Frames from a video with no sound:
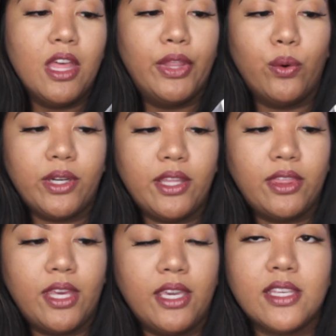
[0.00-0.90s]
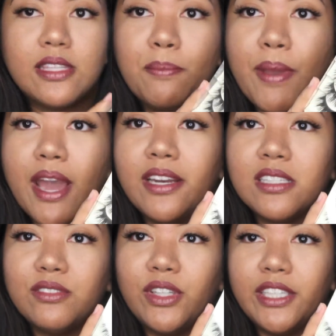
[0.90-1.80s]
The only thing is the band
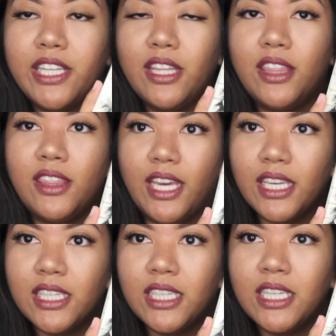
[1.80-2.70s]
is very thick.